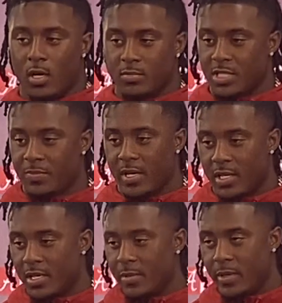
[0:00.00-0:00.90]
Just being
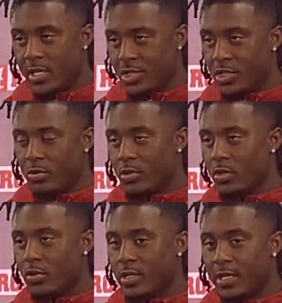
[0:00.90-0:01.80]
a DB in general,
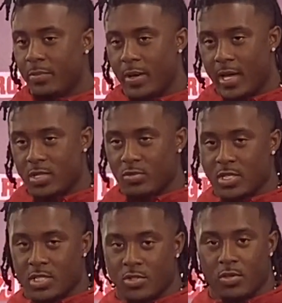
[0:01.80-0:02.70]
knowing that the pass
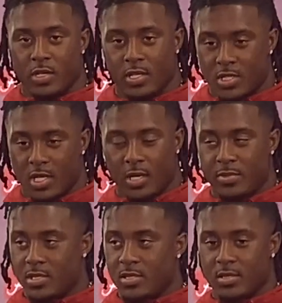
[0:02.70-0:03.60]
rush is doing their job
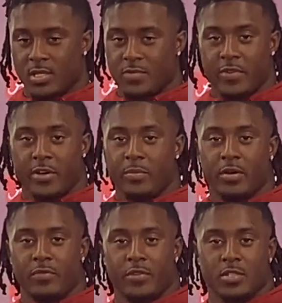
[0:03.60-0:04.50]
is very
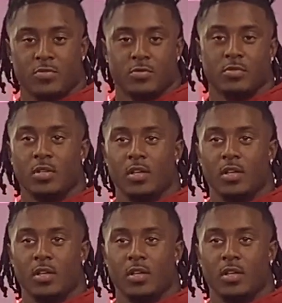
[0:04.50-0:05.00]
beneficial.